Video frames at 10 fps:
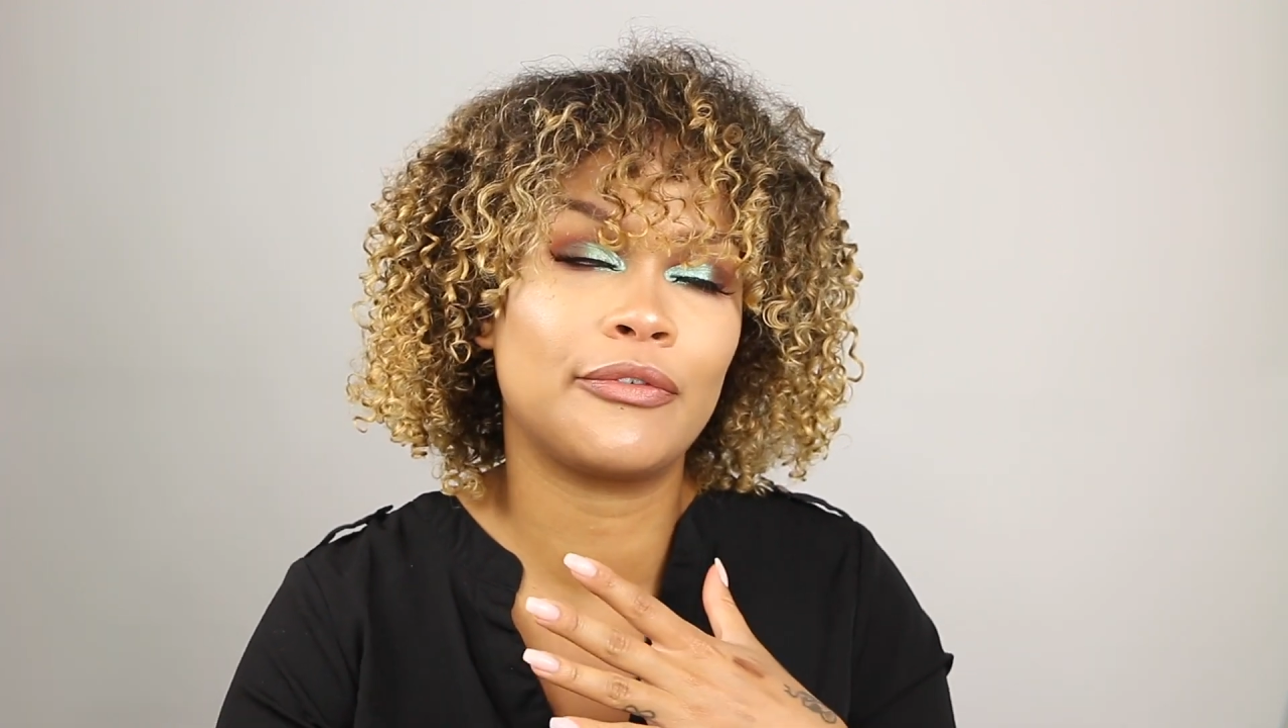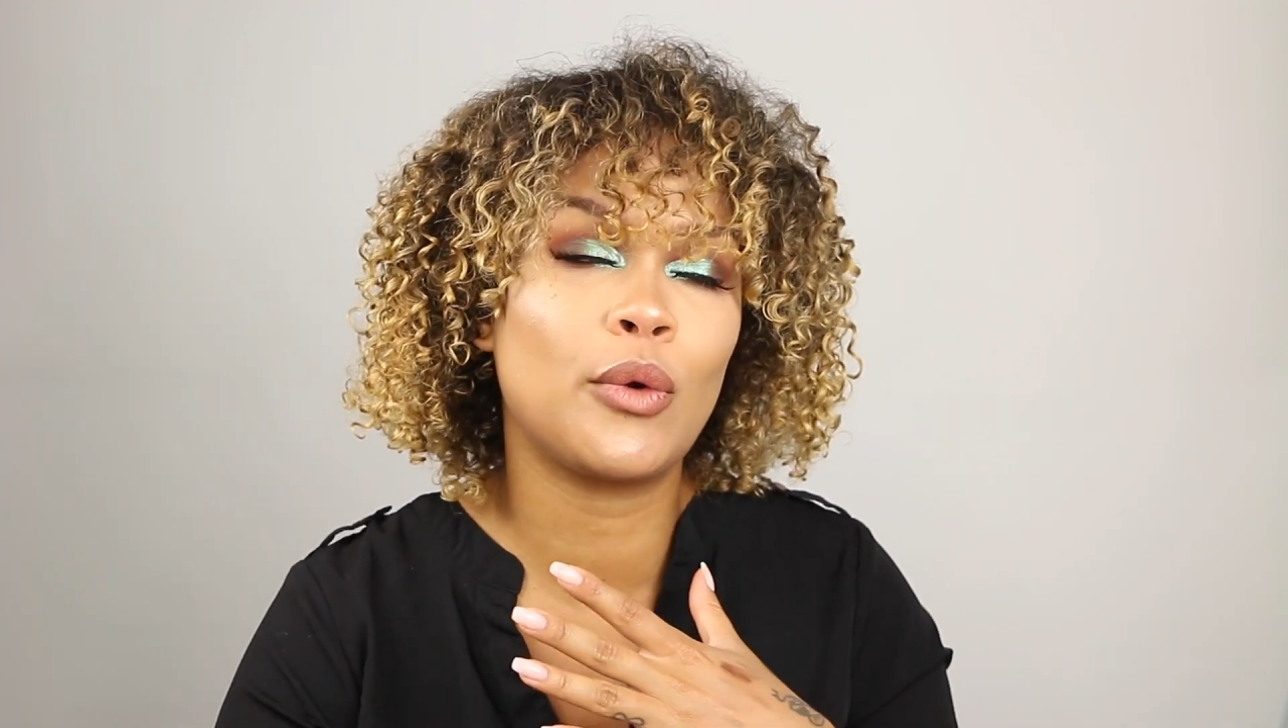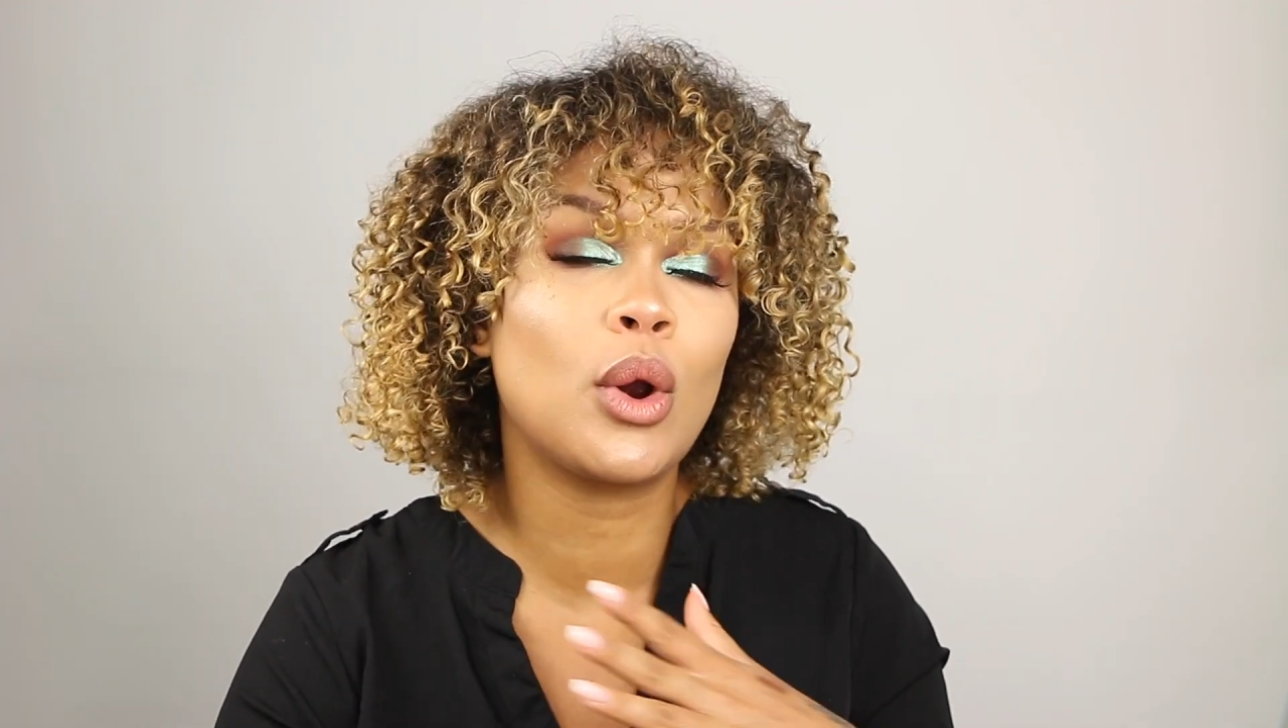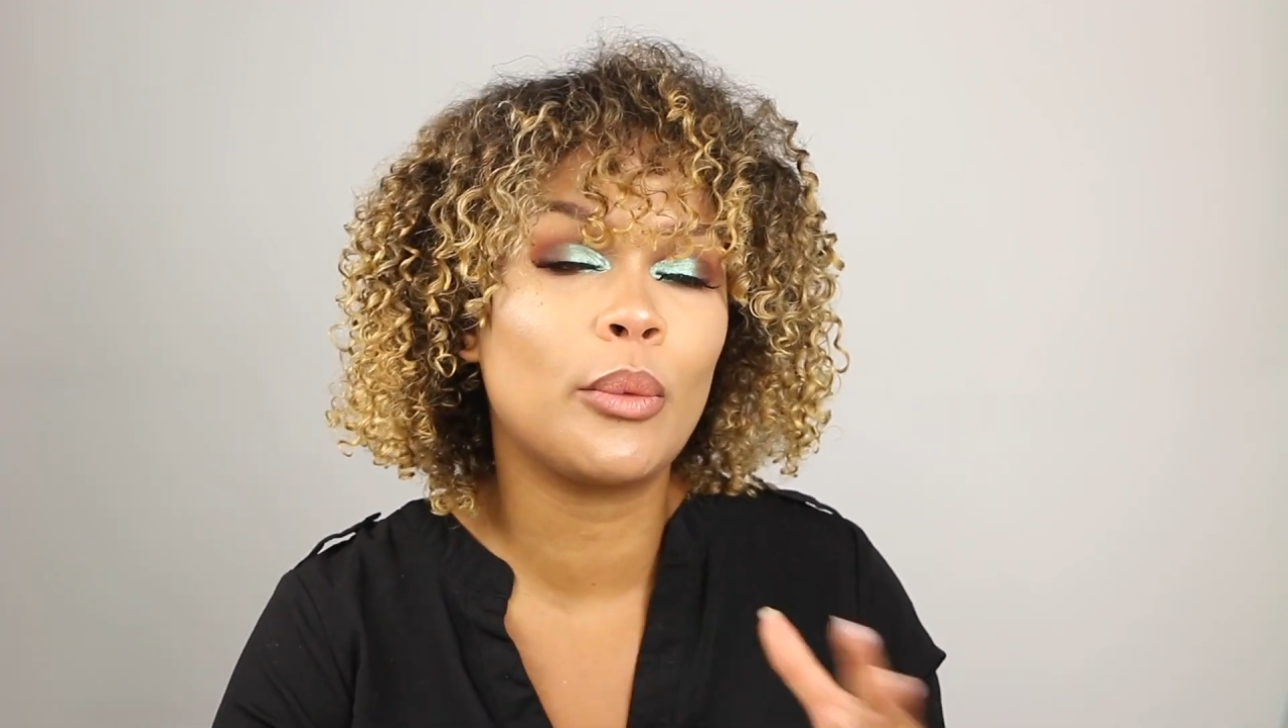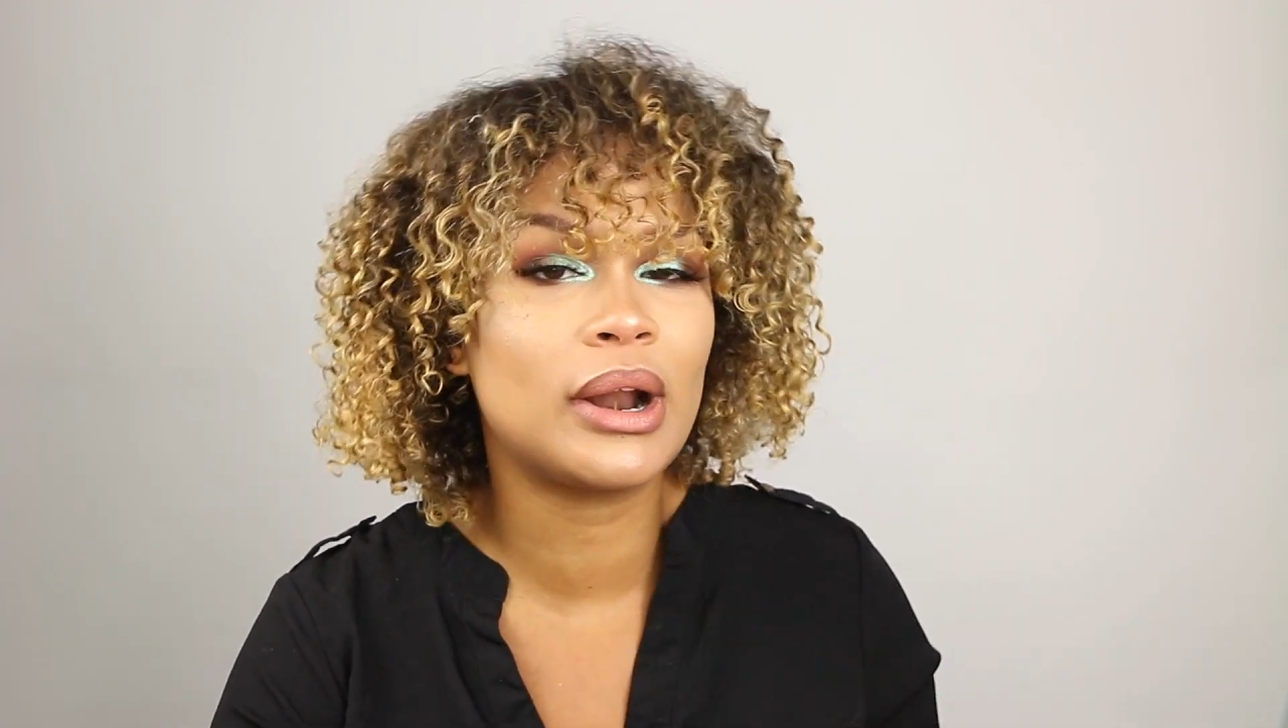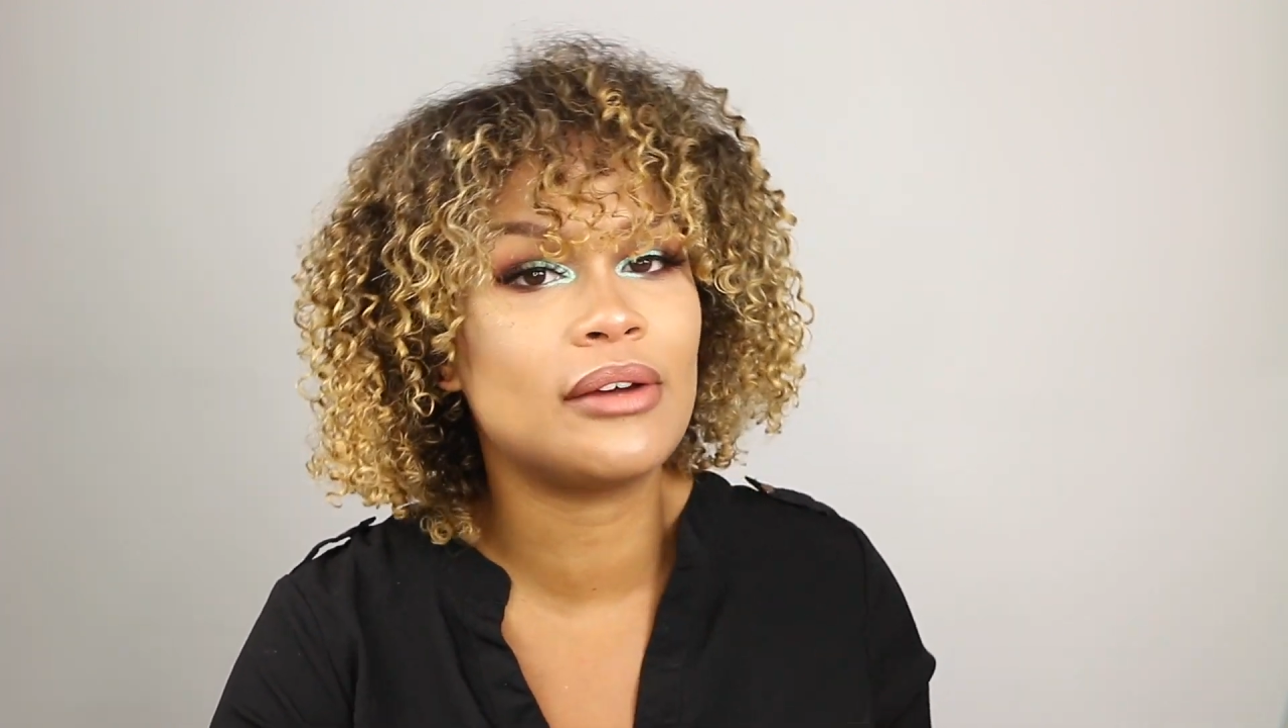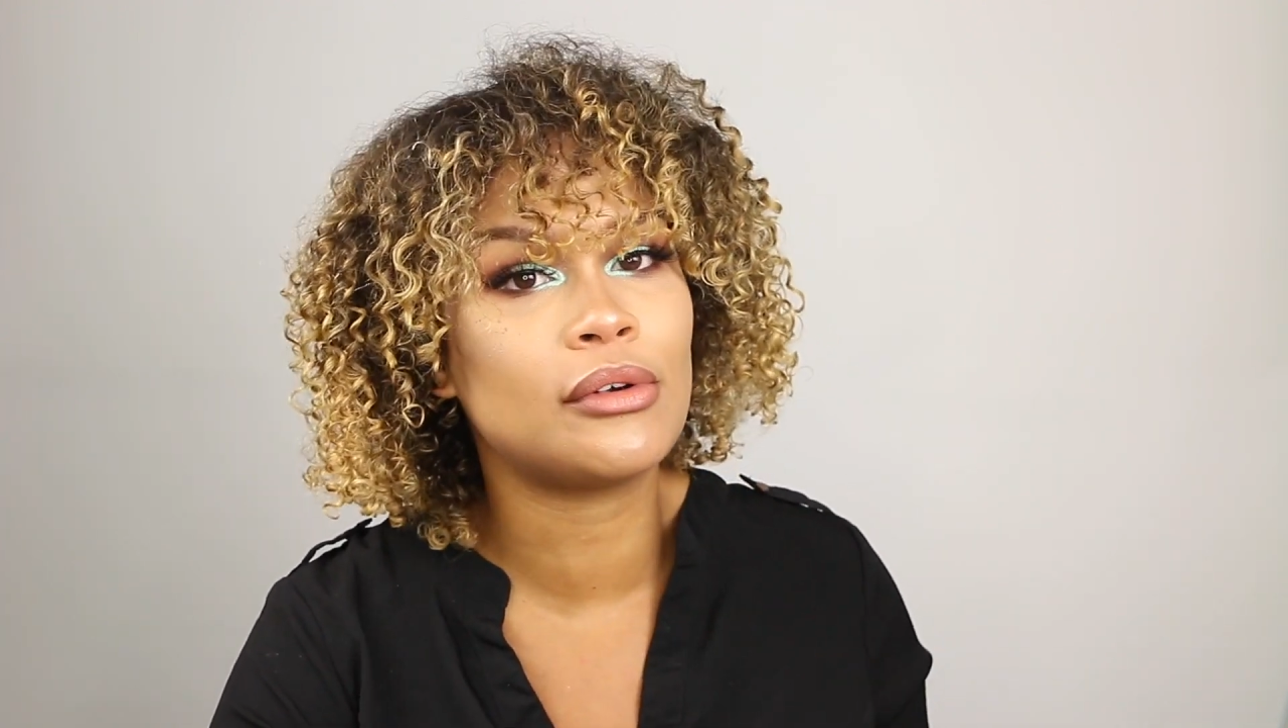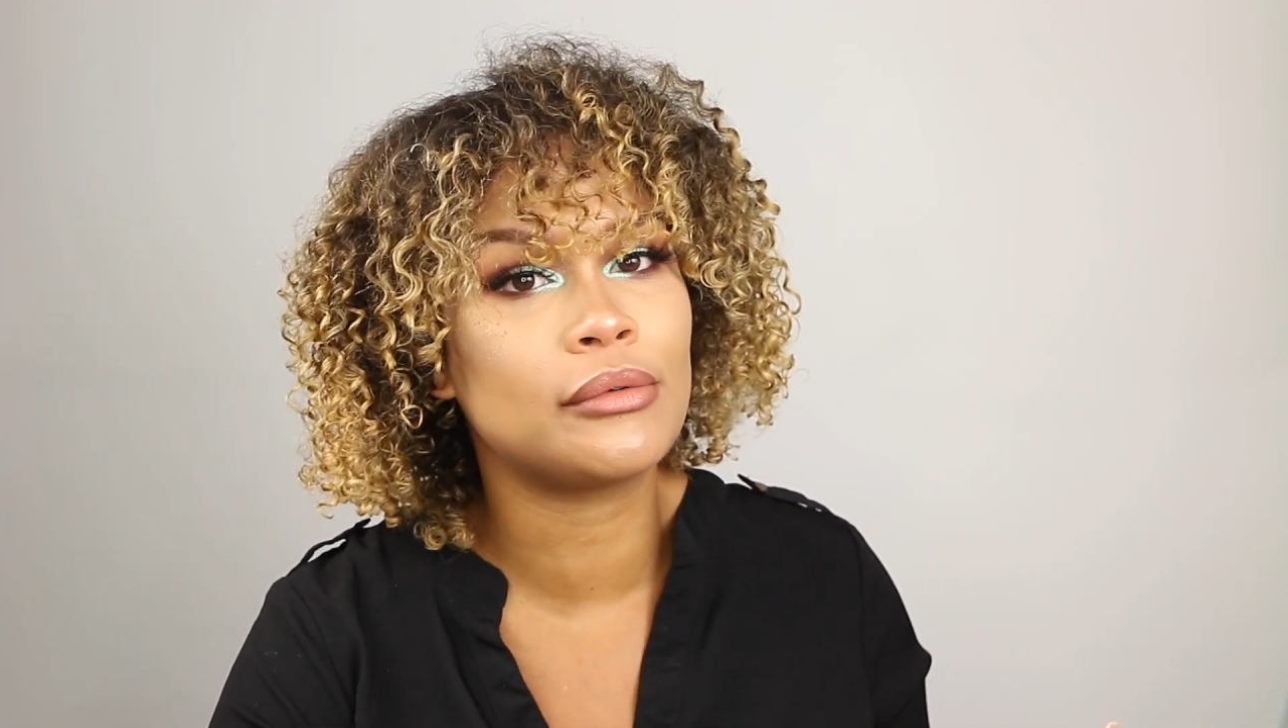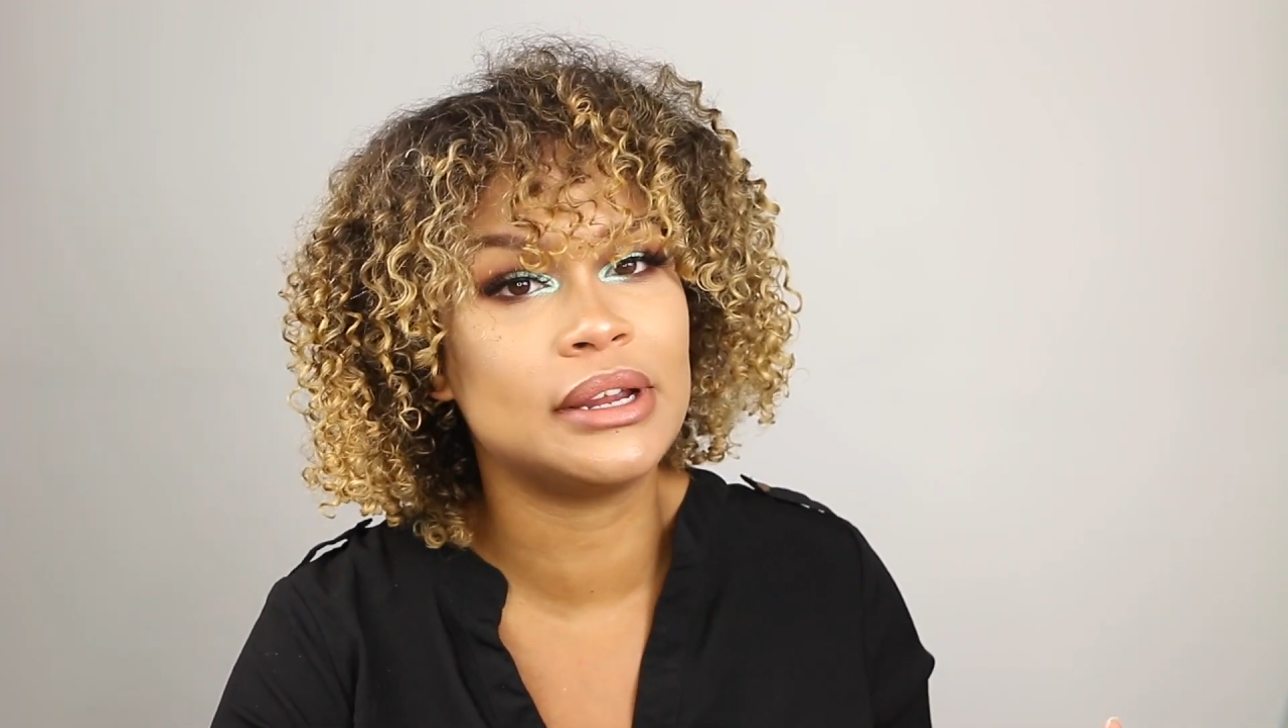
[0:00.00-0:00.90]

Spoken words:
for whatever